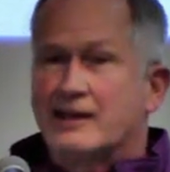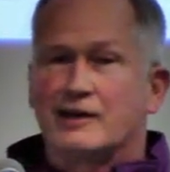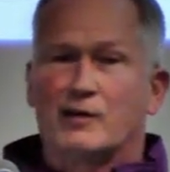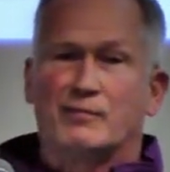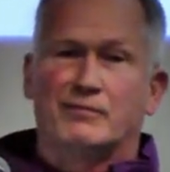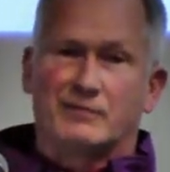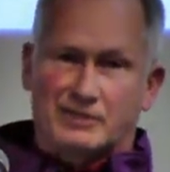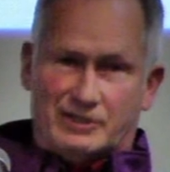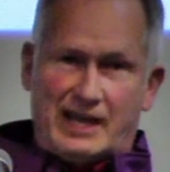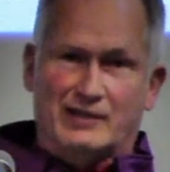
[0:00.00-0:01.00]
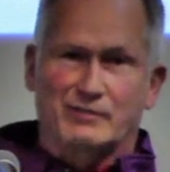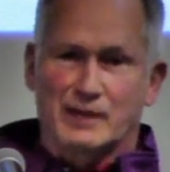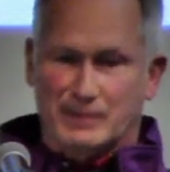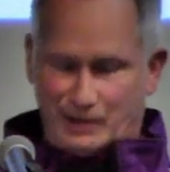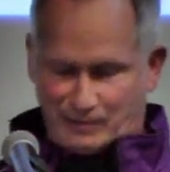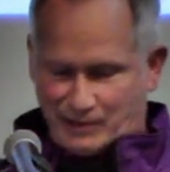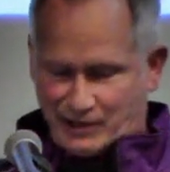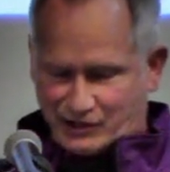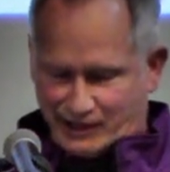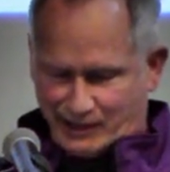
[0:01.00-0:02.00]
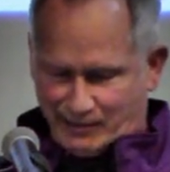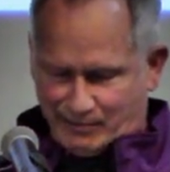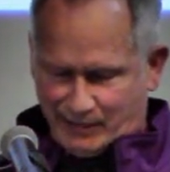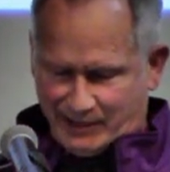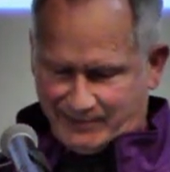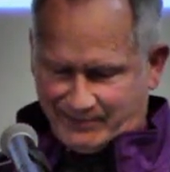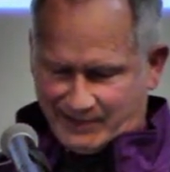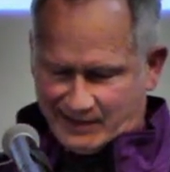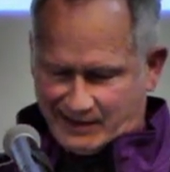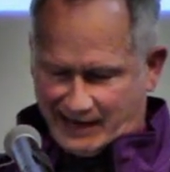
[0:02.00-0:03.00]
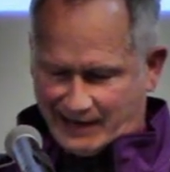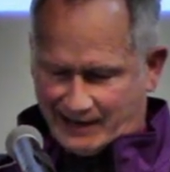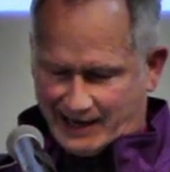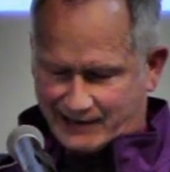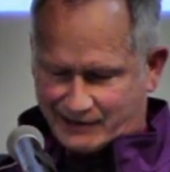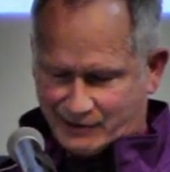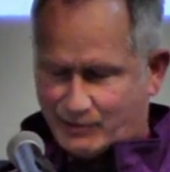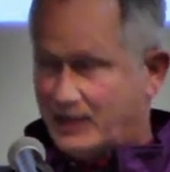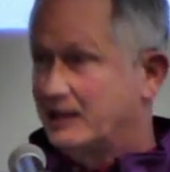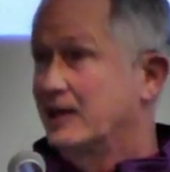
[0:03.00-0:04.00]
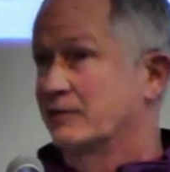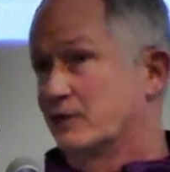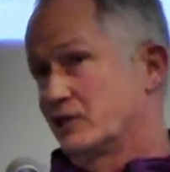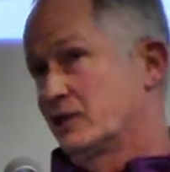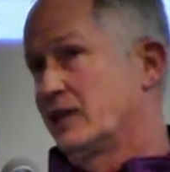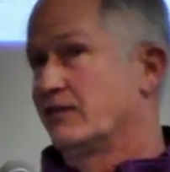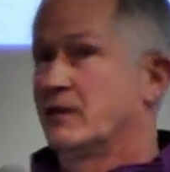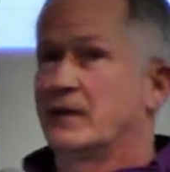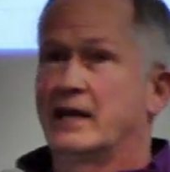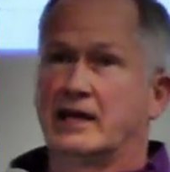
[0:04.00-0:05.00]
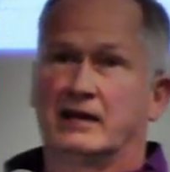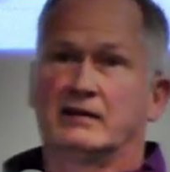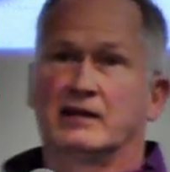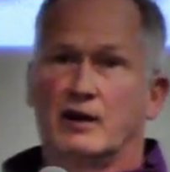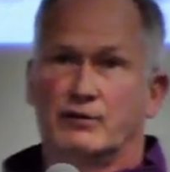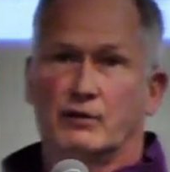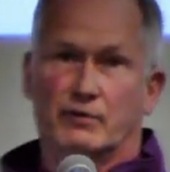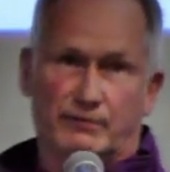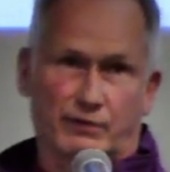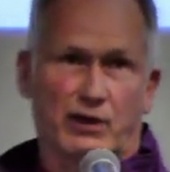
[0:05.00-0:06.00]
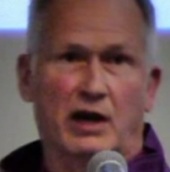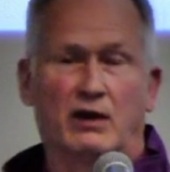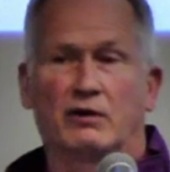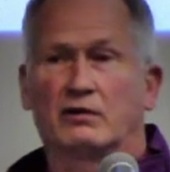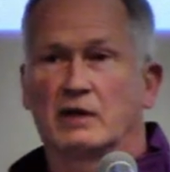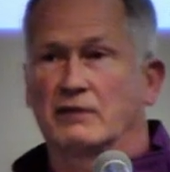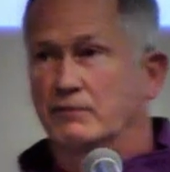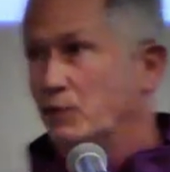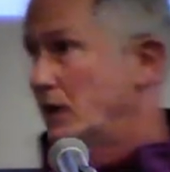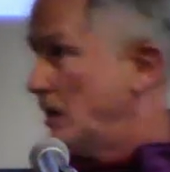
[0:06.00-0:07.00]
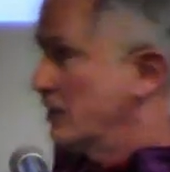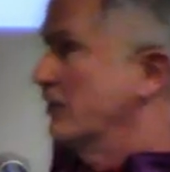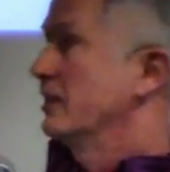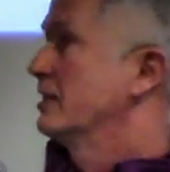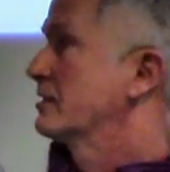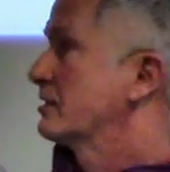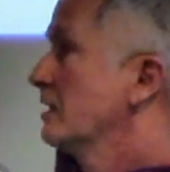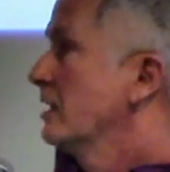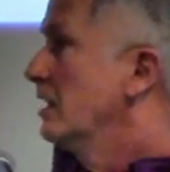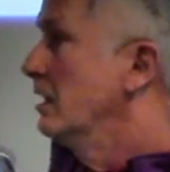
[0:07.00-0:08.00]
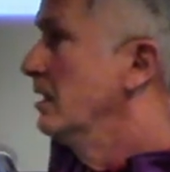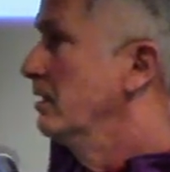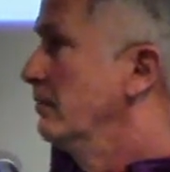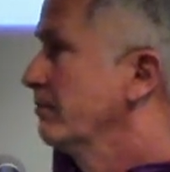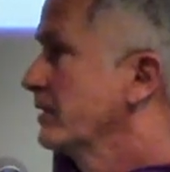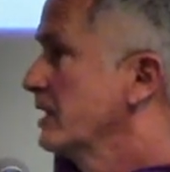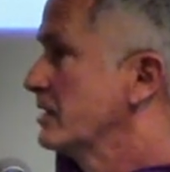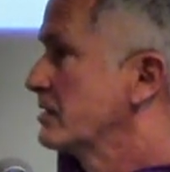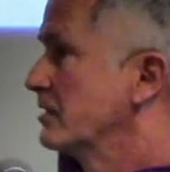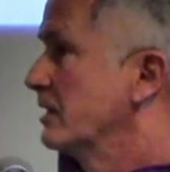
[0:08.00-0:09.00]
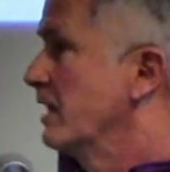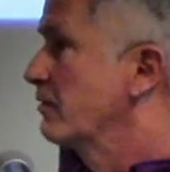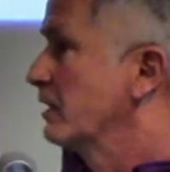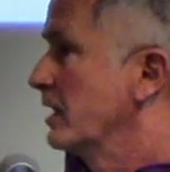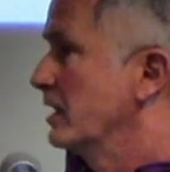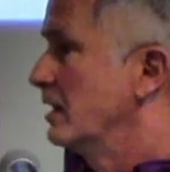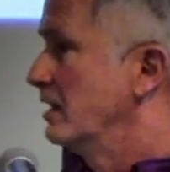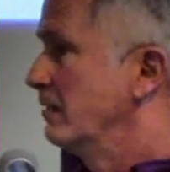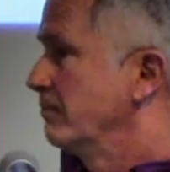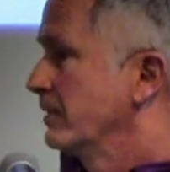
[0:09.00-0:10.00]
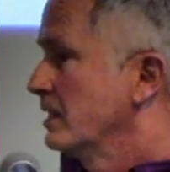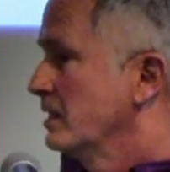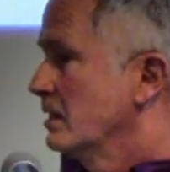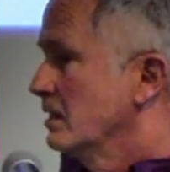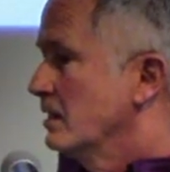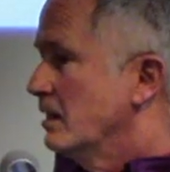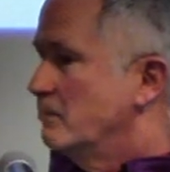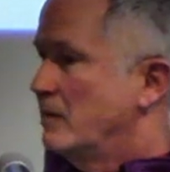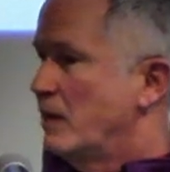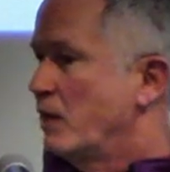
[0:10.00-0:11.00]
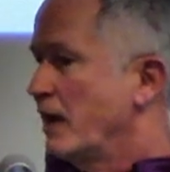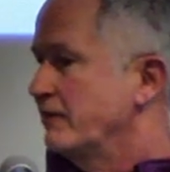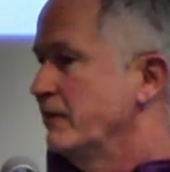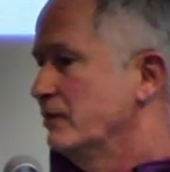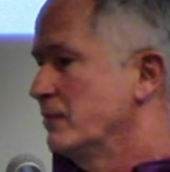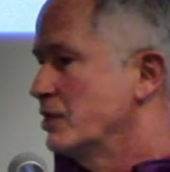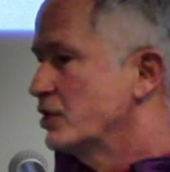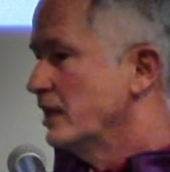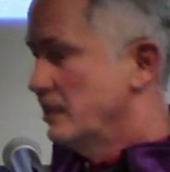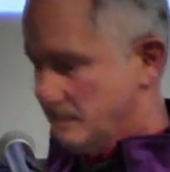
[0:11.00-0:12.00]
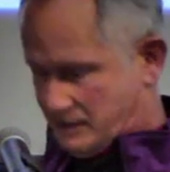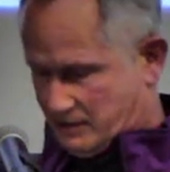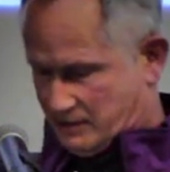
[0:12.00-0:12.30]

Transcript: you know, Zach's beat me to the point here, but I'd like for us to give them a hand for all of this. It's definitely my wife even mentioned it